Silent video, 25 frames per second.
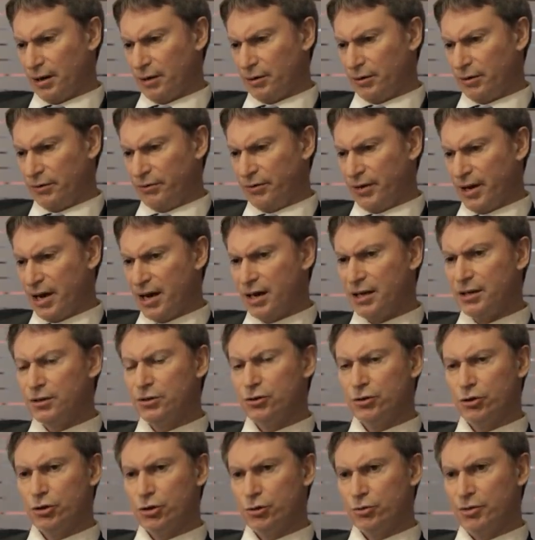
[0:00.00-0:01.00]
the
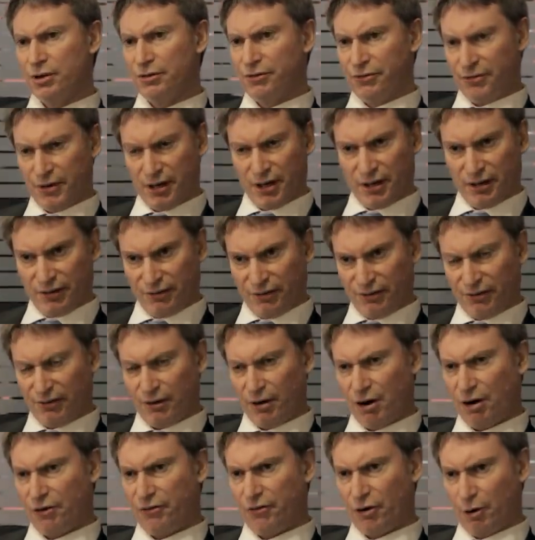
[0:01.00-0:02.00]
industry thinks
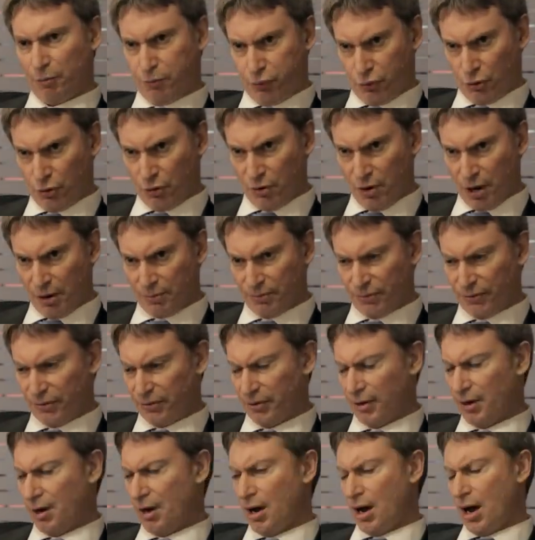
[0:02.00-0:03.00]
of our
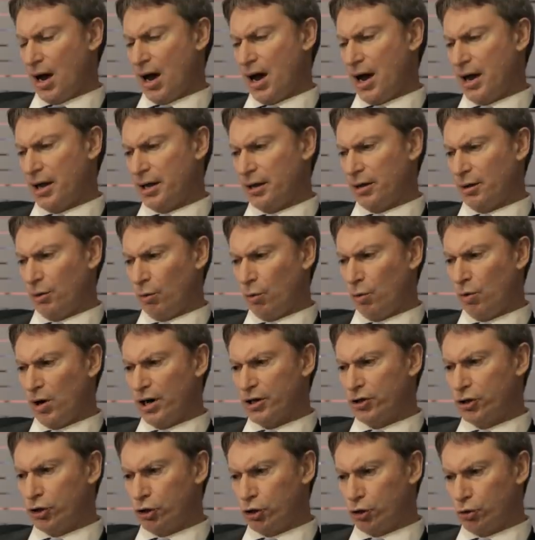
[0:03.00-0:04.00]
programs and
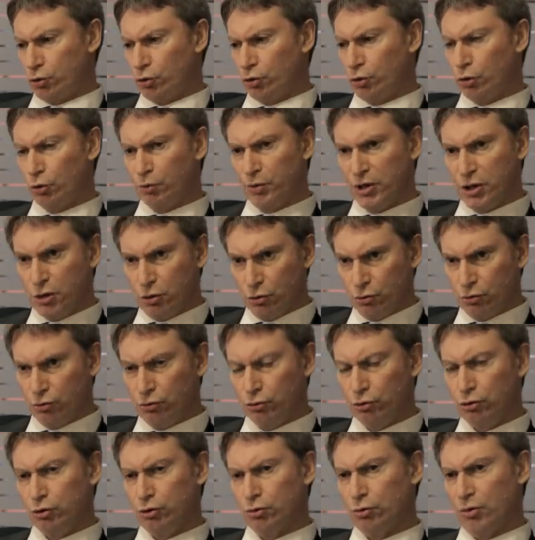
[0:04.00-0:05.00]
what should we
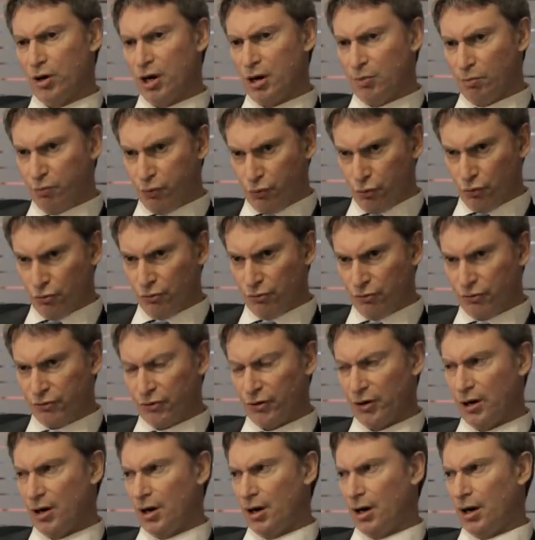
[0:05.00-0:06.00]
do to improve
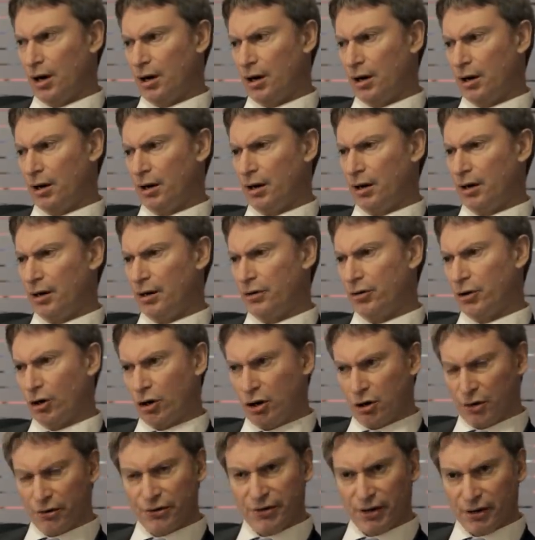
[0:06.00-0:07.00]
uh, the
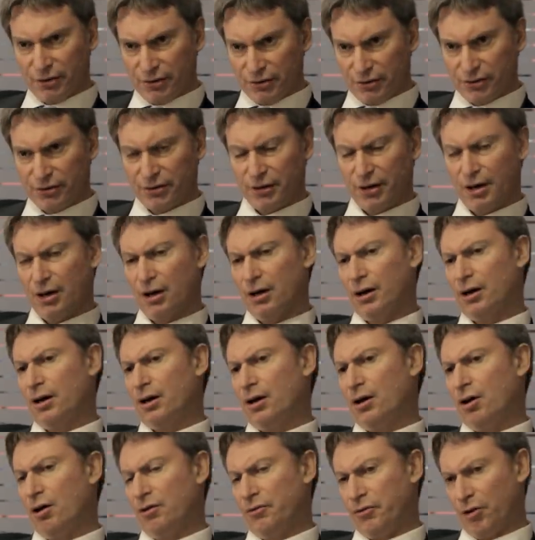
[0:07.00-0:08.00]
contents
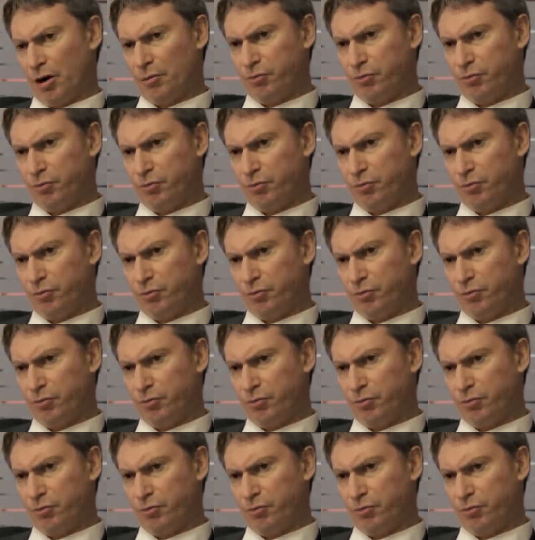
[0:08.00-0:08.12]
uh, of our